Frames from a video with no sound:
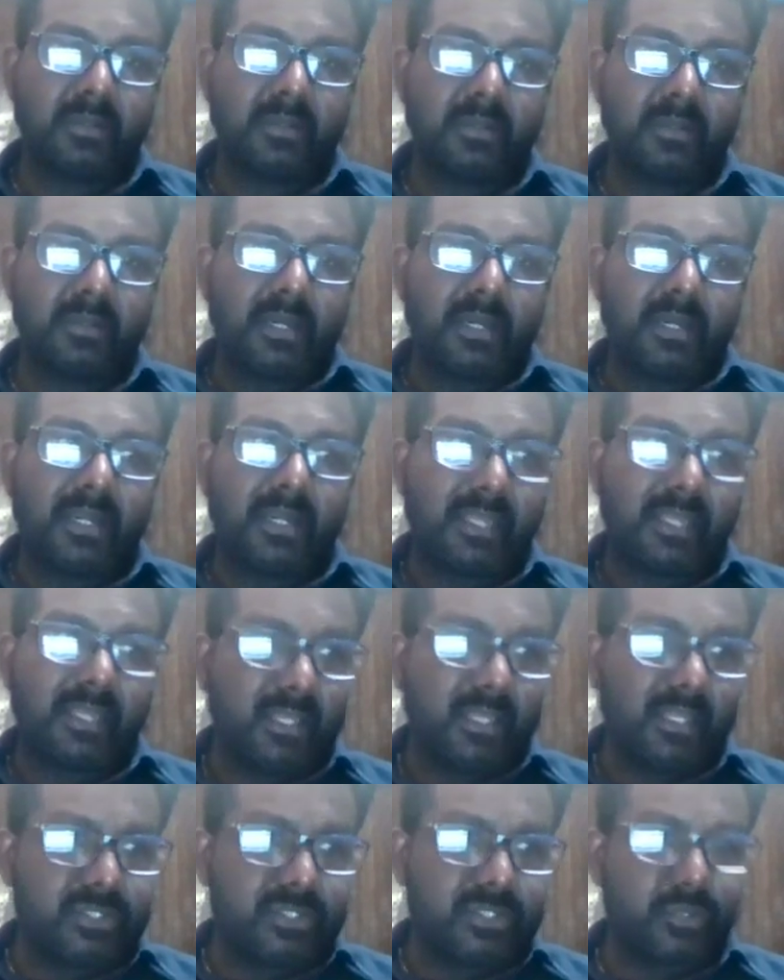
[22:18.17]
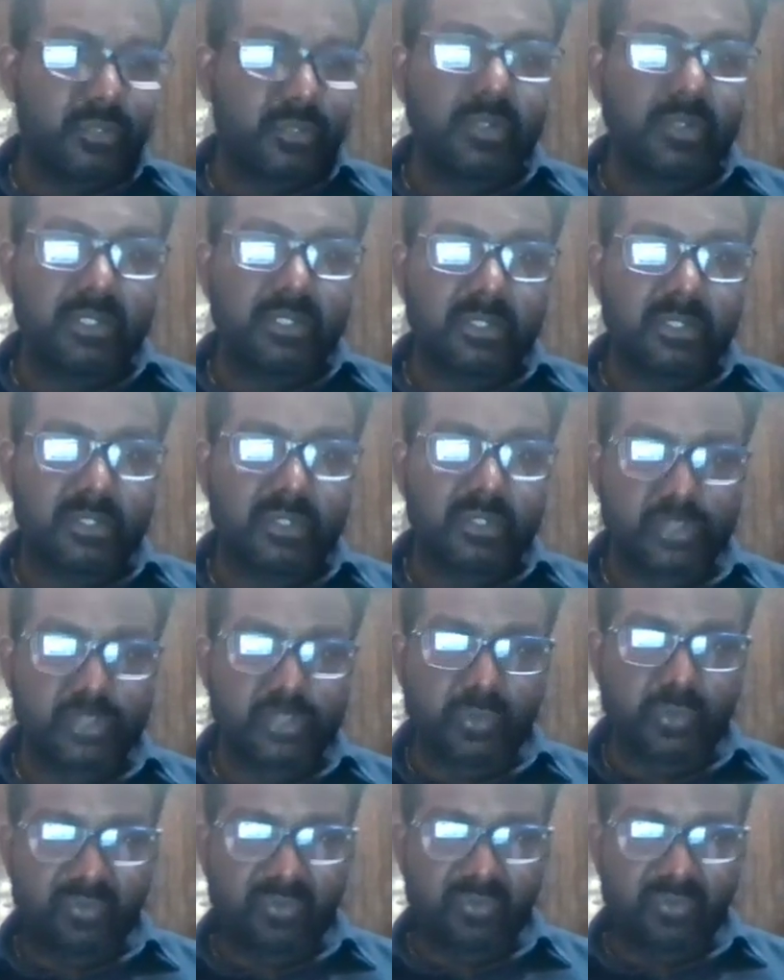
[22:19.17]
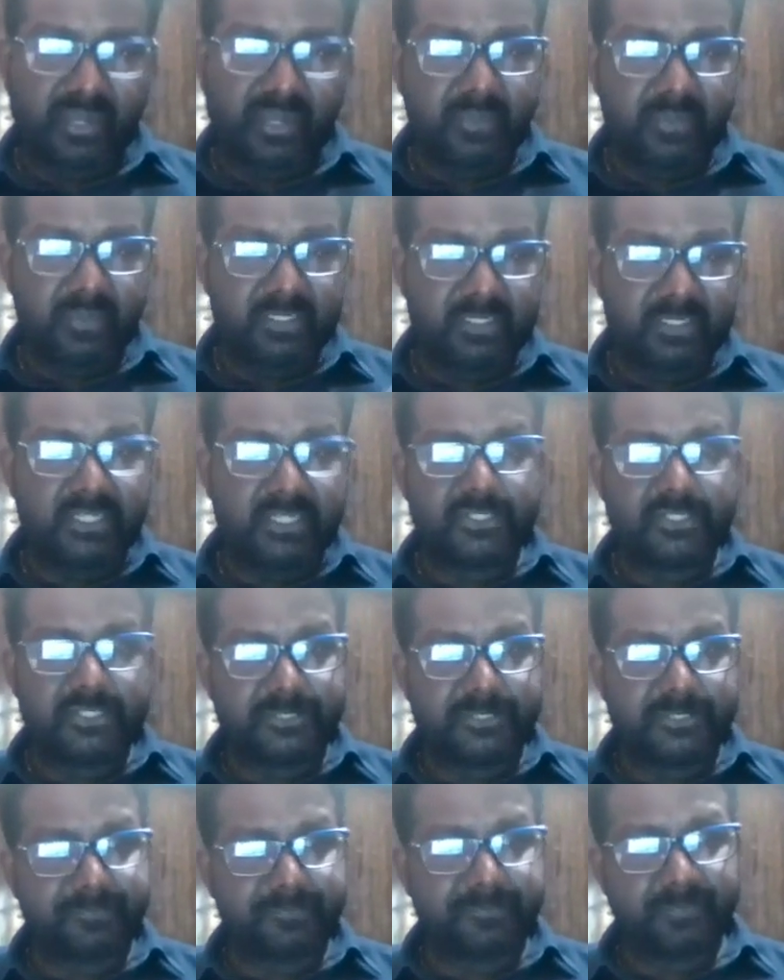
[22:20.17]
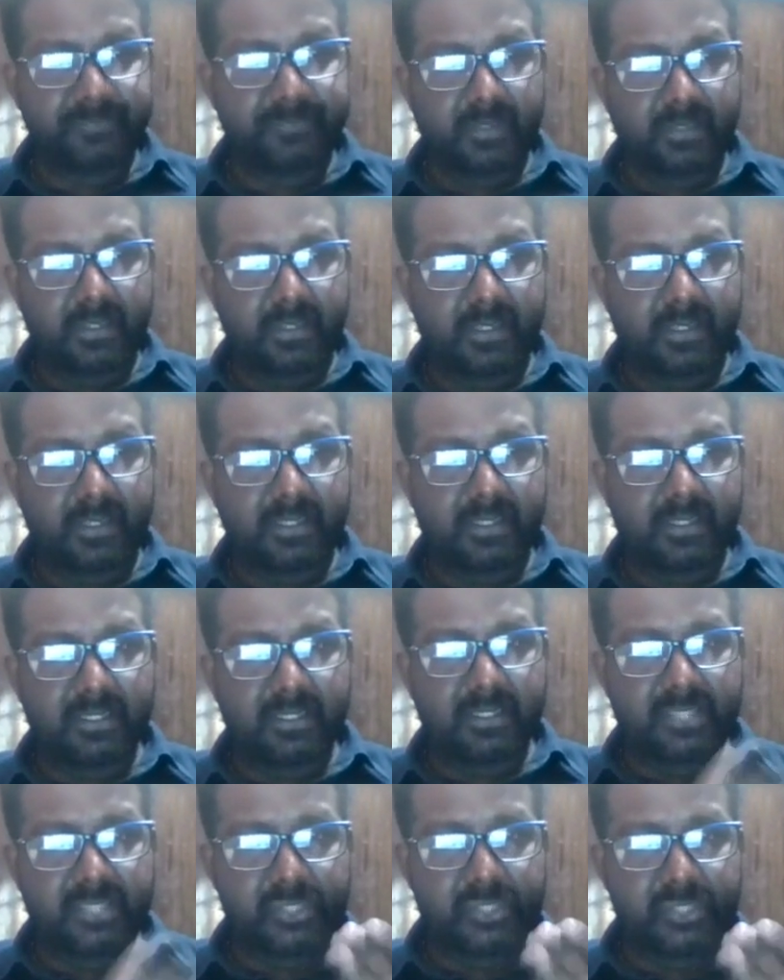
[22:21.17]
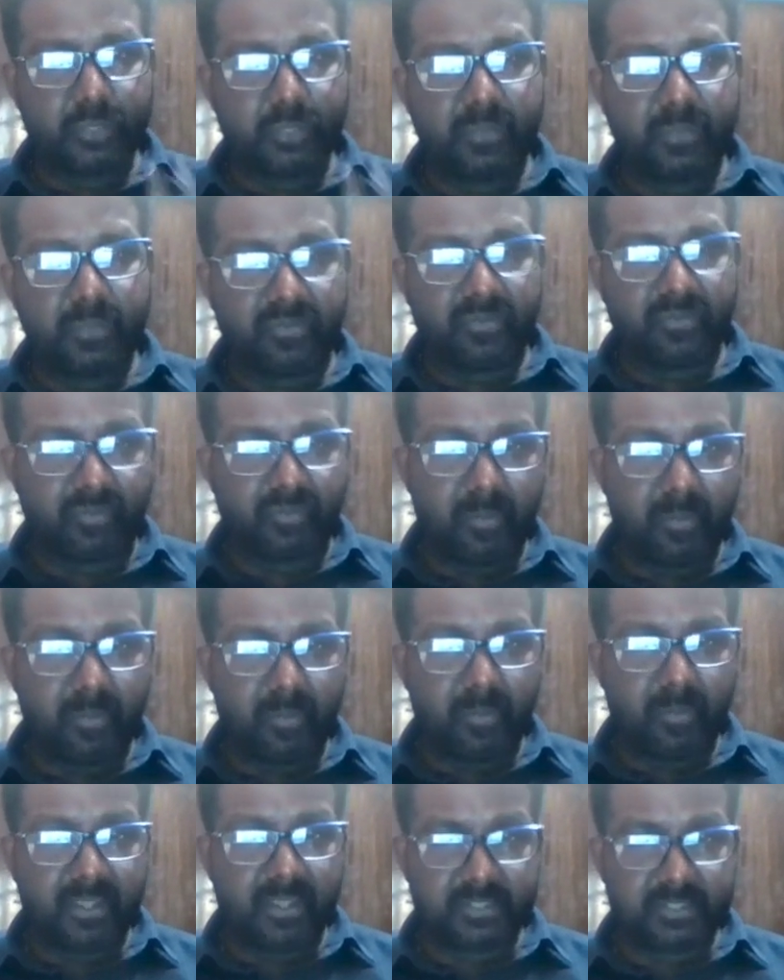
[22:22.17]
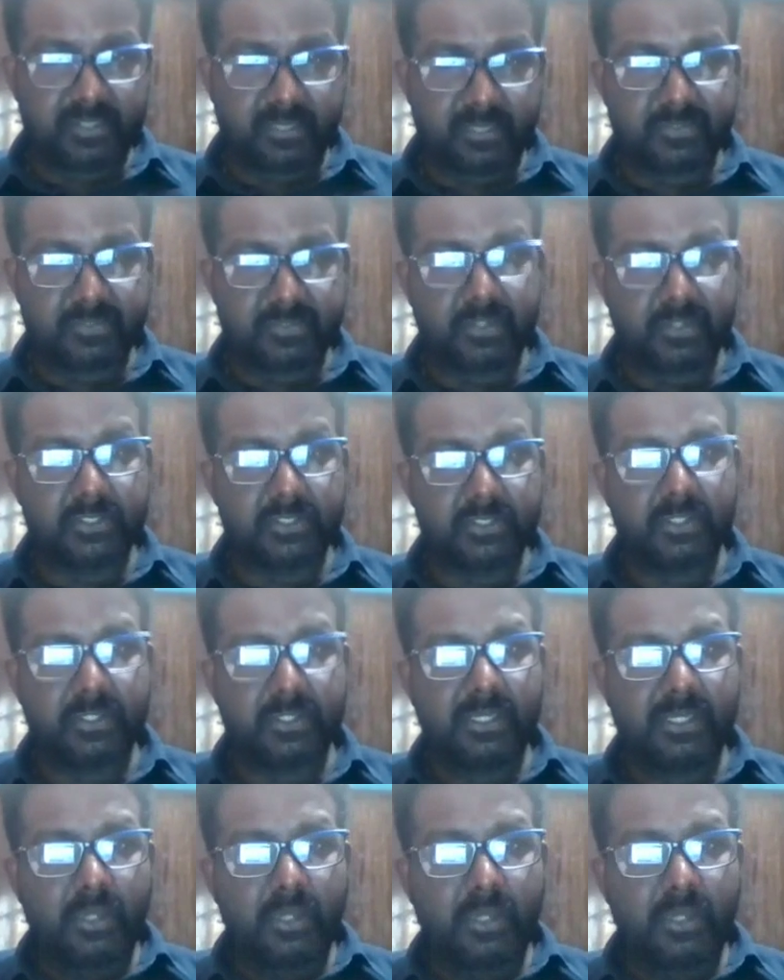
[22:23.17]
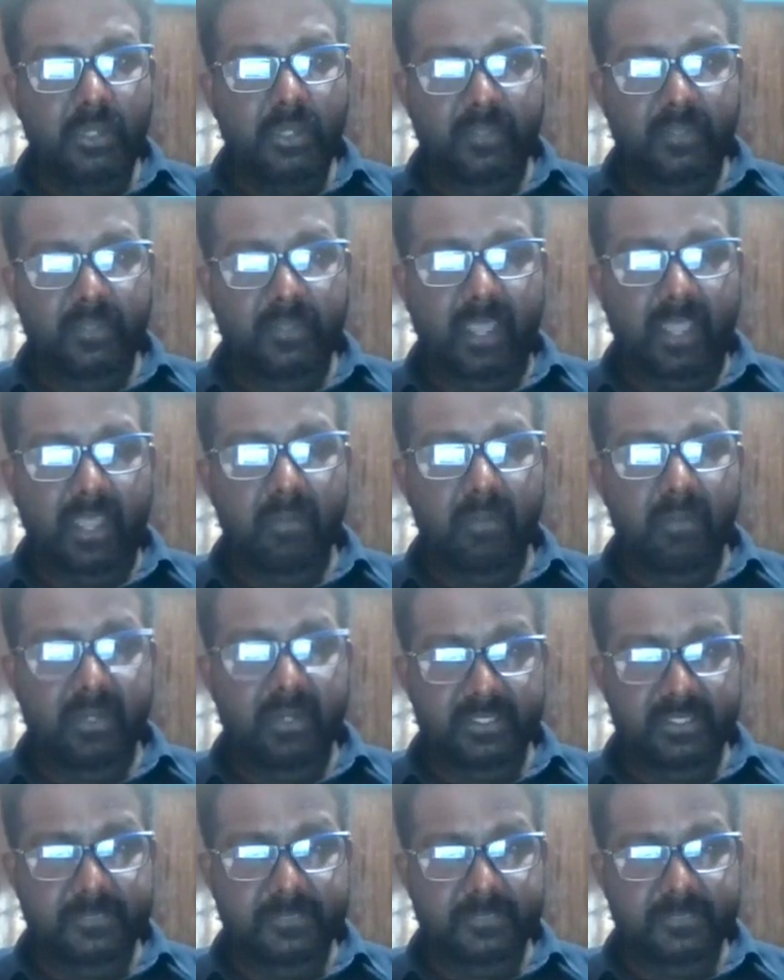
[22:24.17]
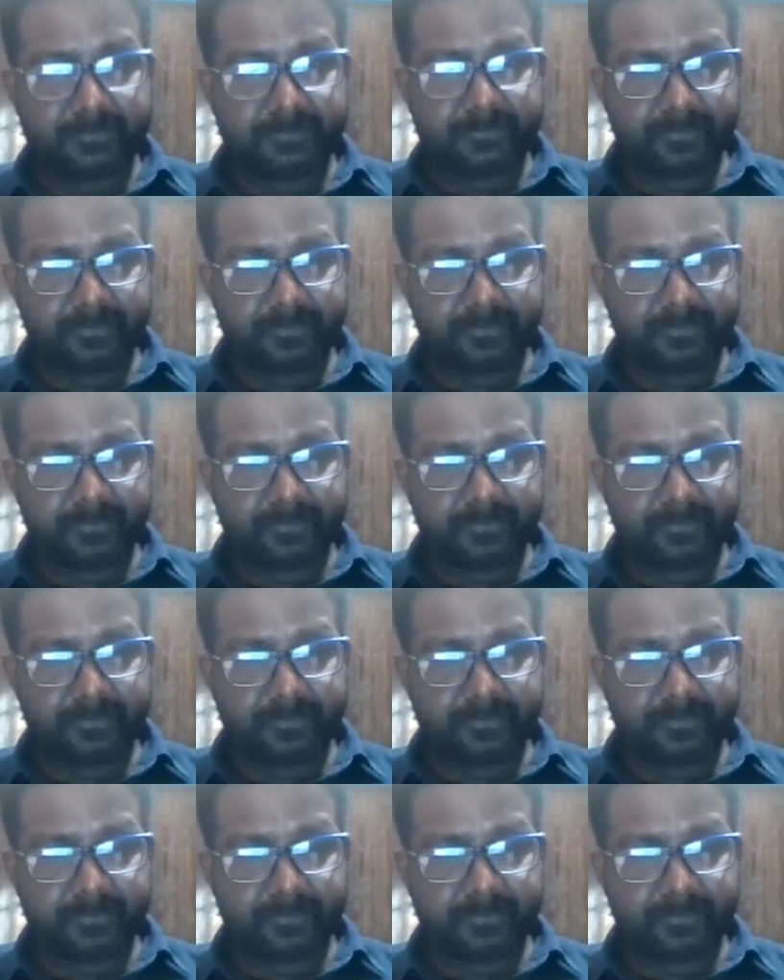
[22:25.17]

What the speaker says: And each student should read with the teacher, and they should be familiarize themselves with the vocabularies.